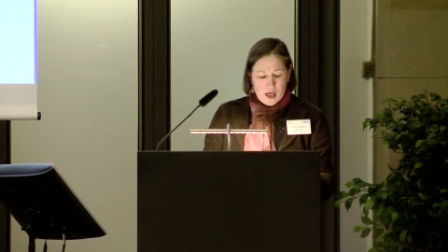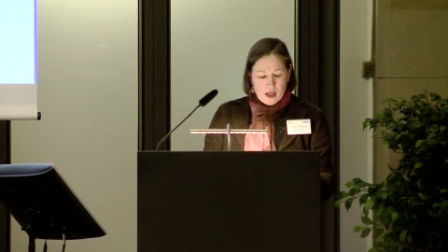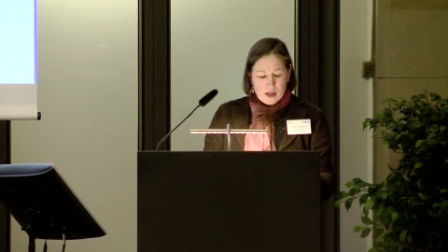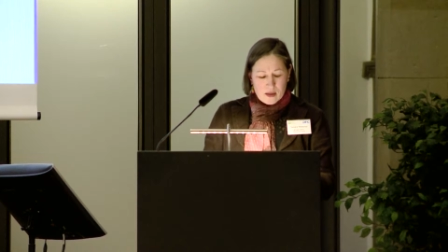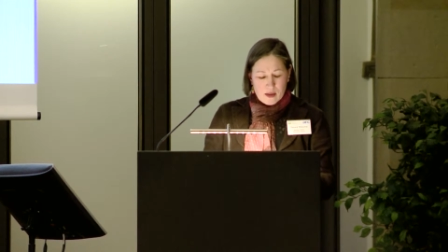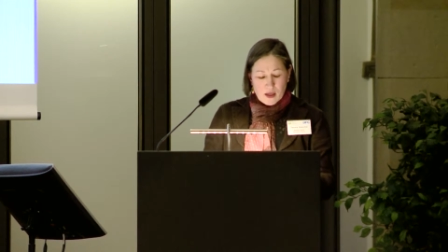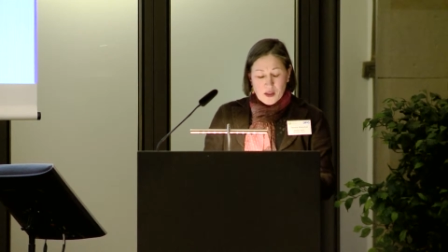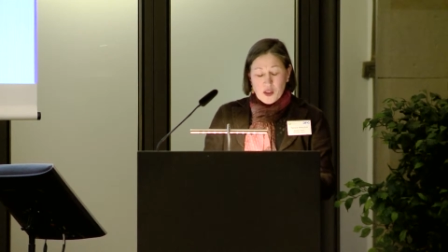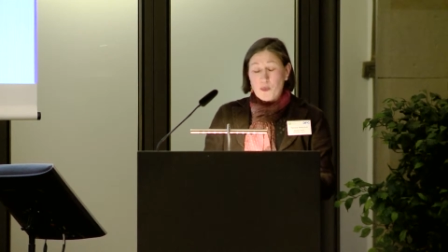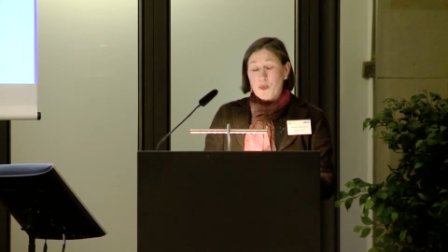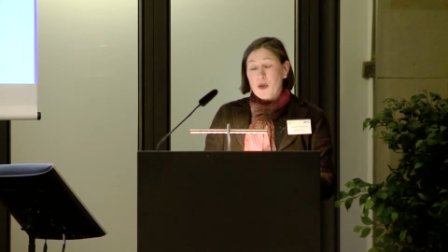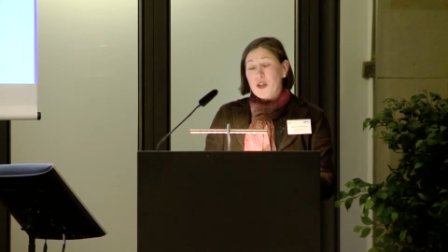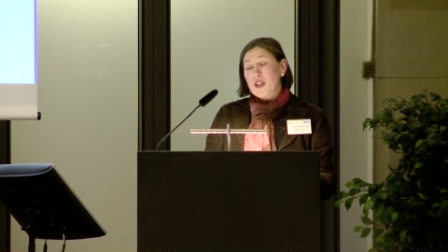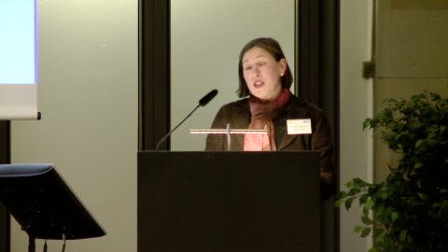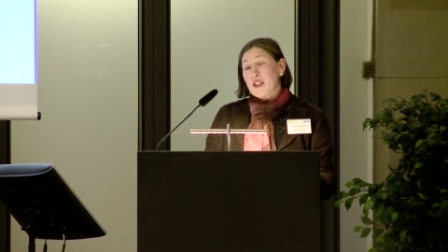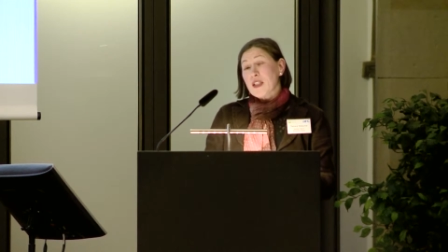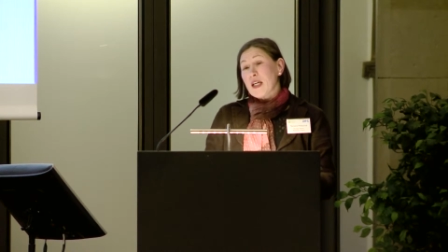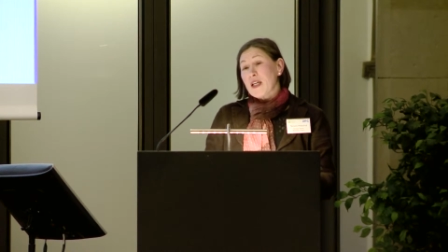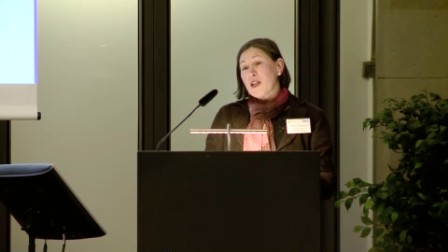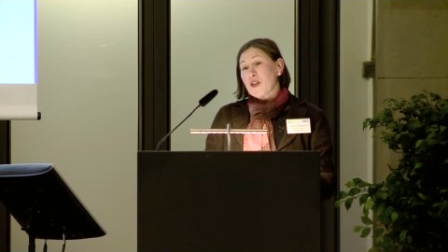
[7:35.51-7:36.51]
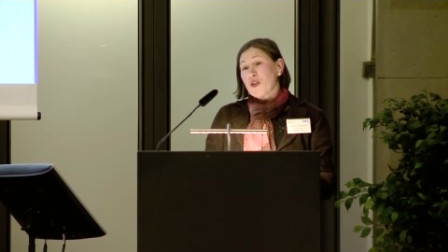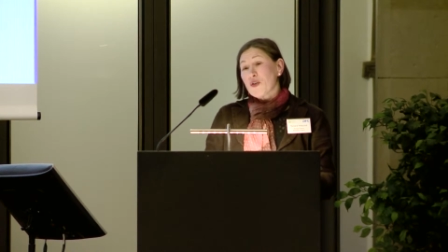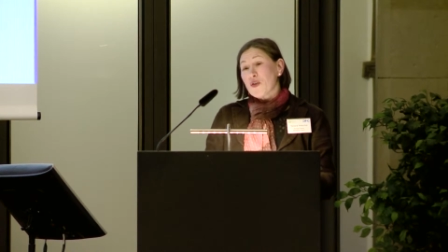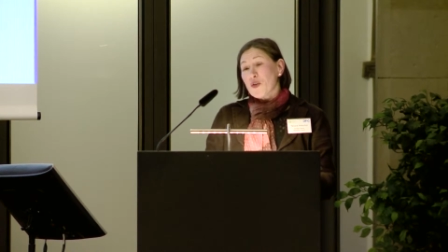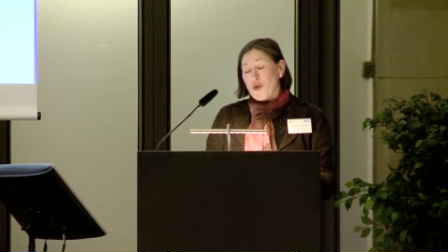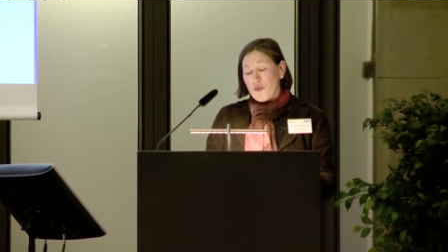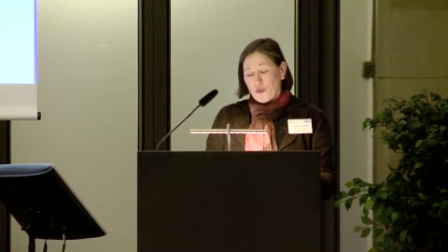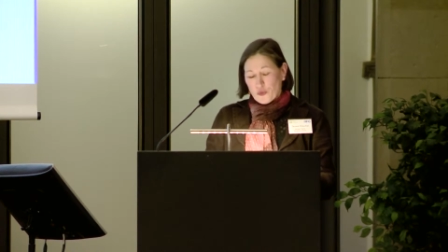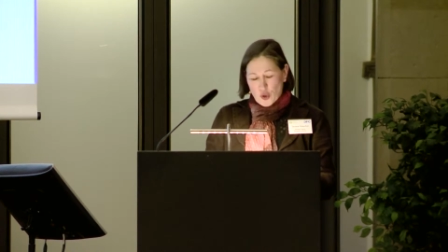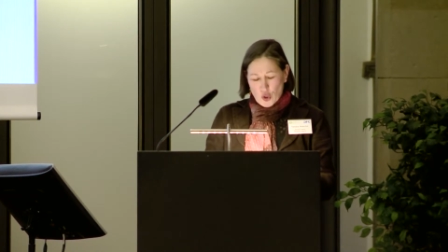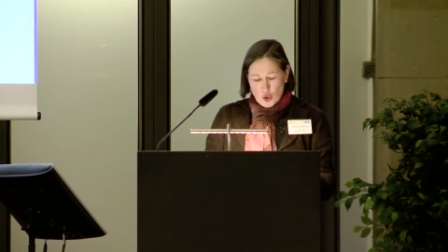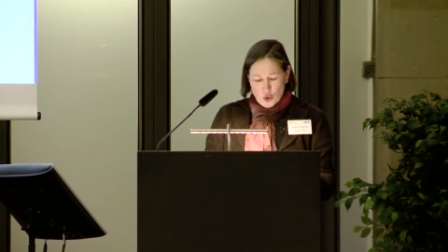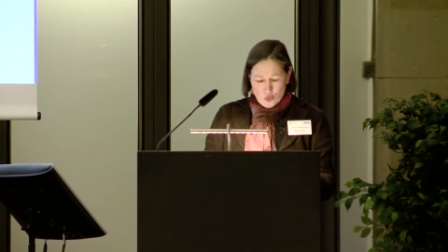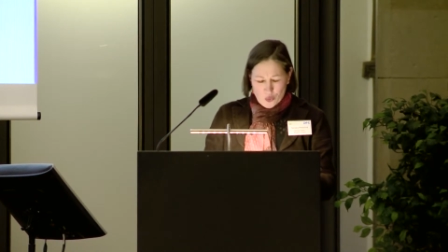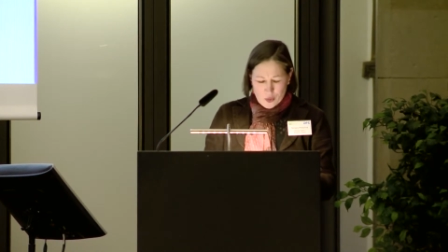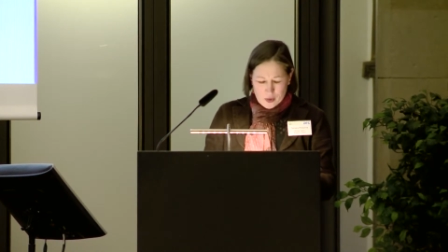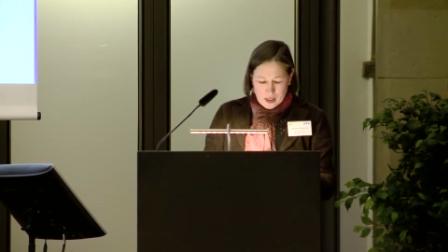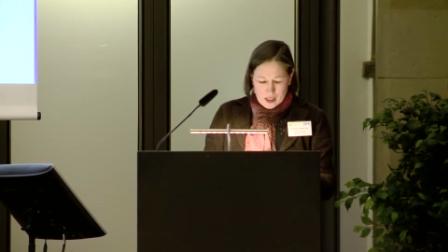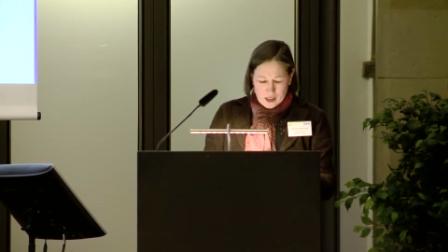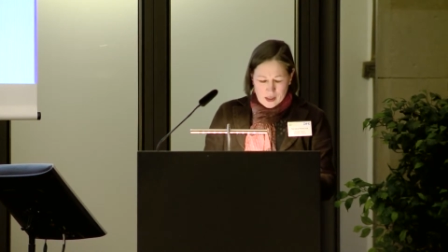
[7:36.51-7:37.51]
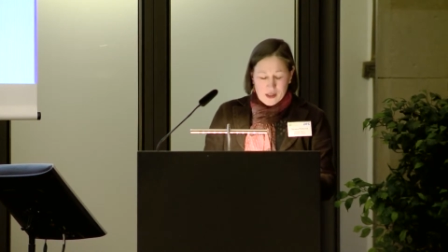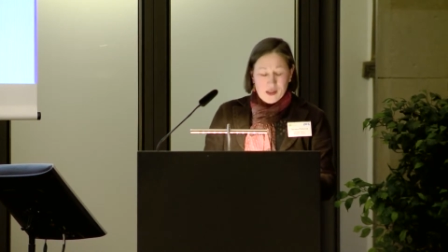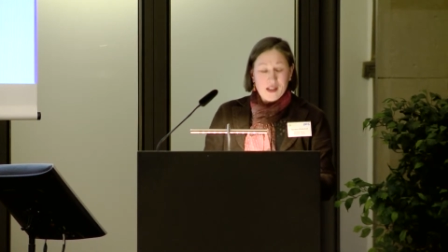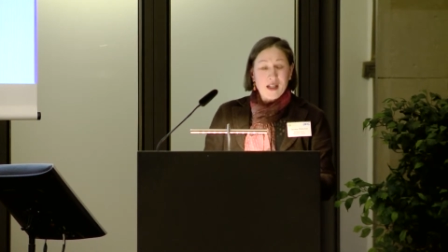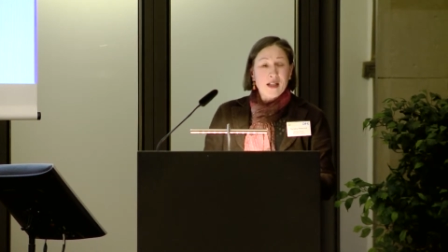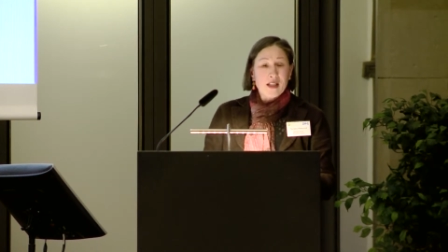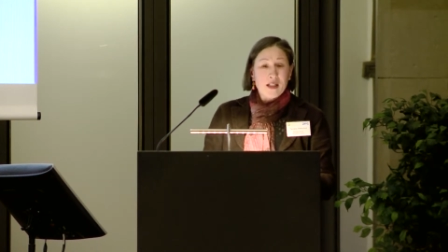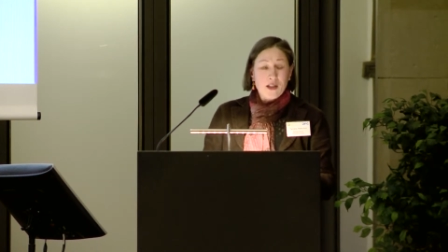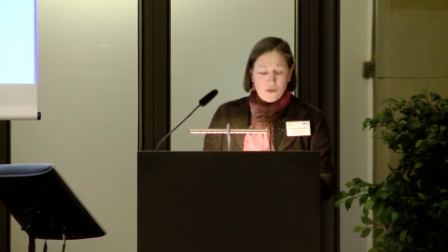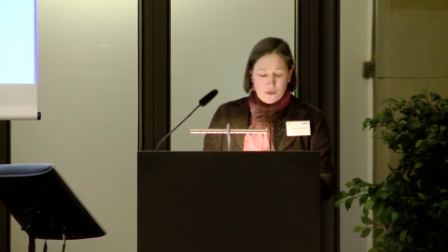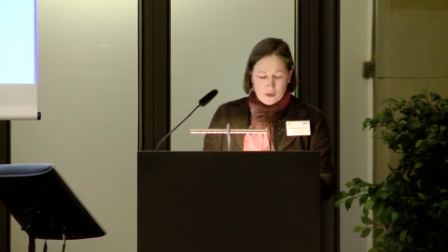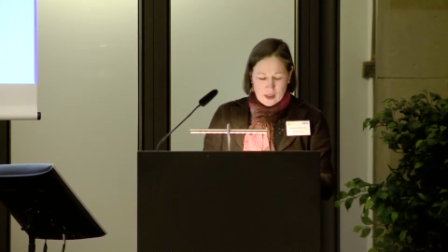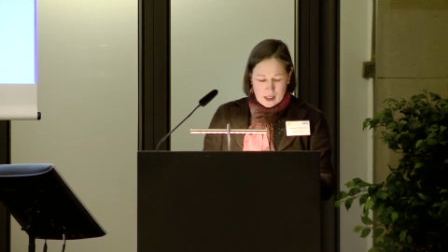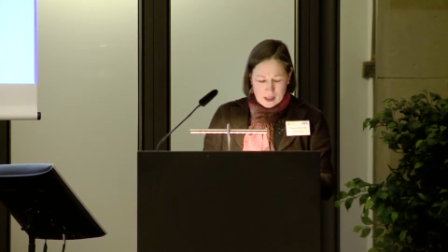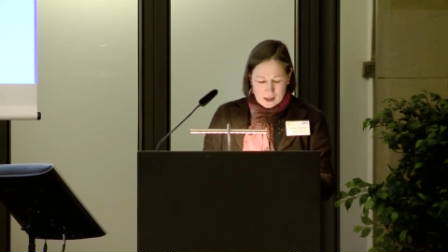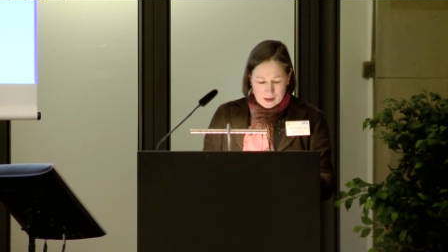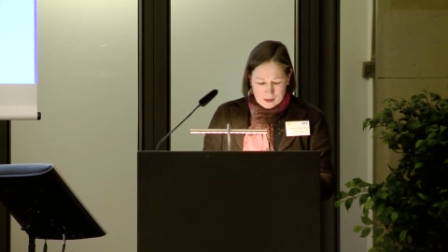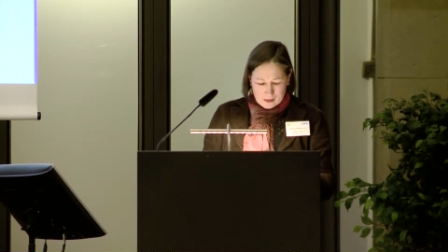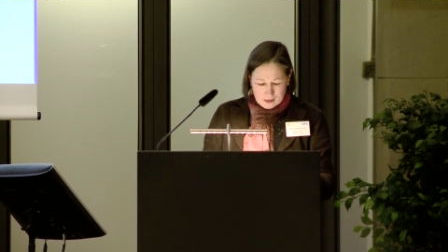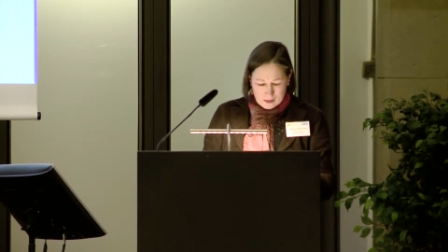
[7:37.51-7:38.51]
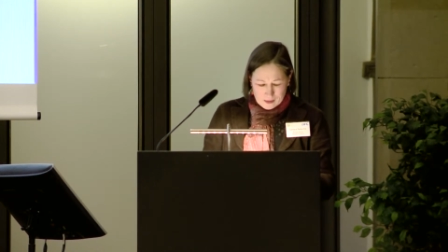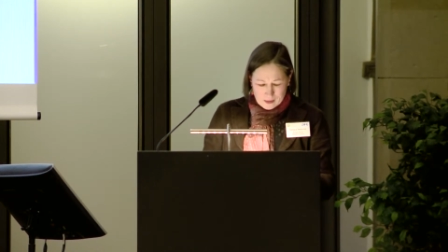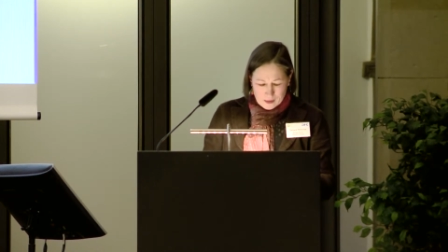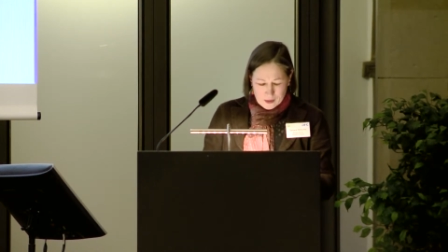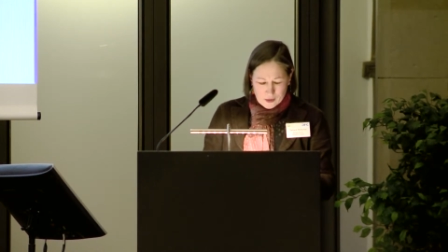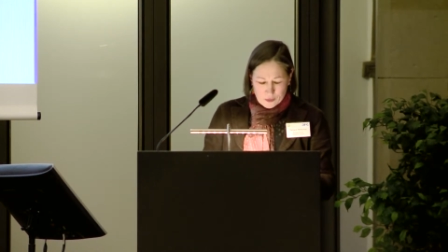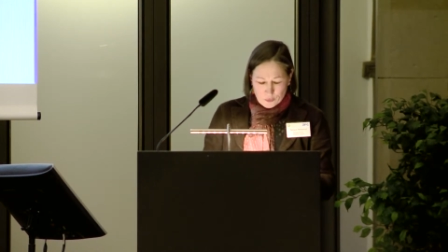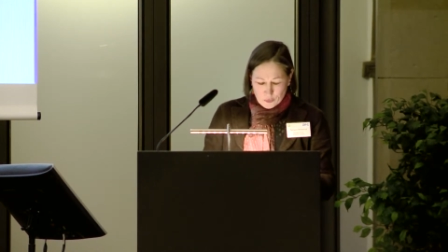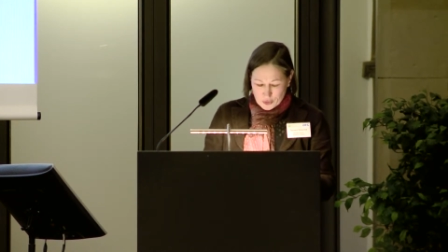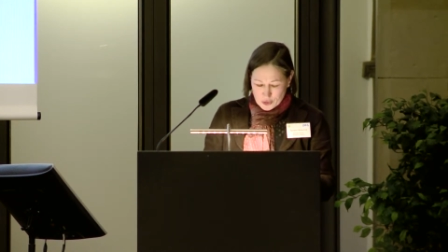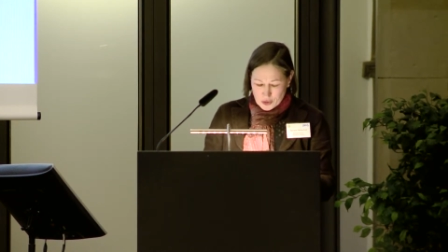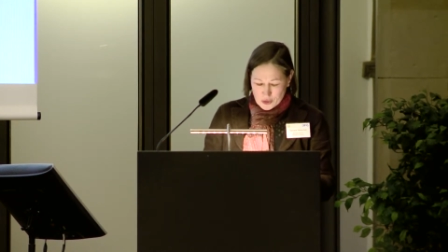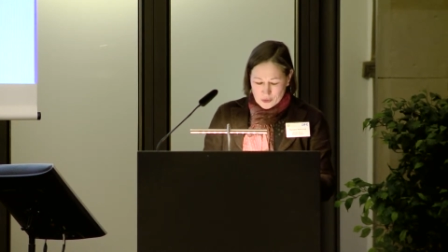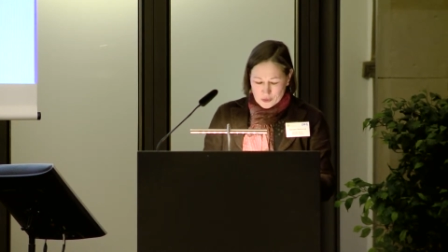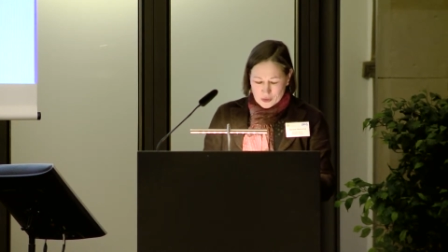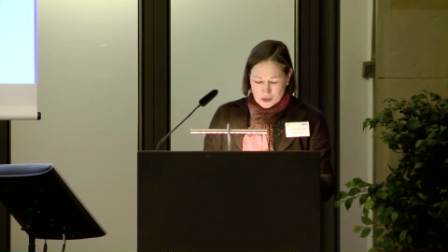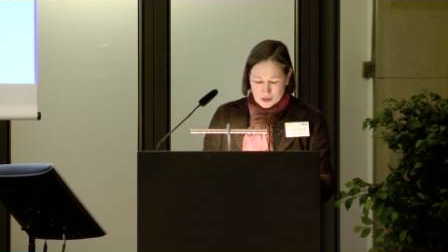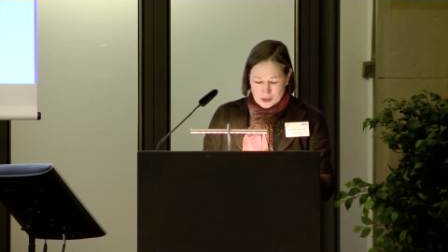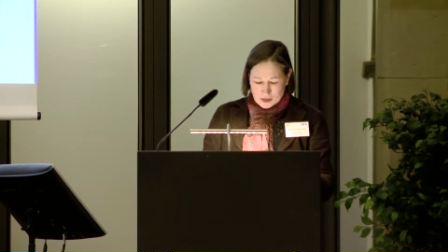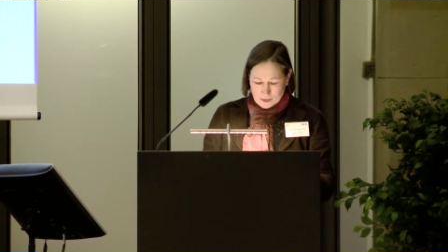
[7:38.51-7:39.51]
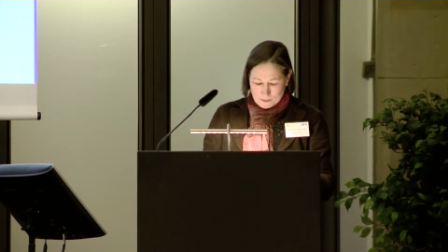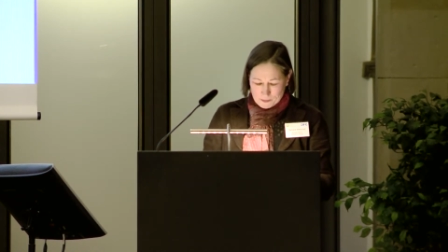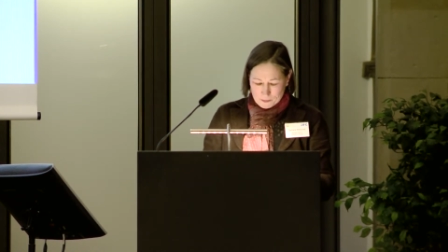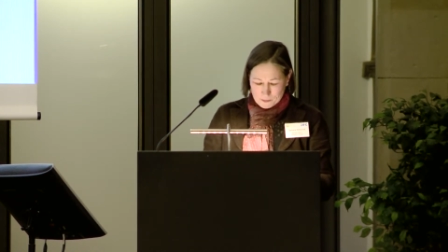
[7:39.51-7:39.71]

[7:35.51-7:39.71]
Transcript: not presentations of new scientific uh, results.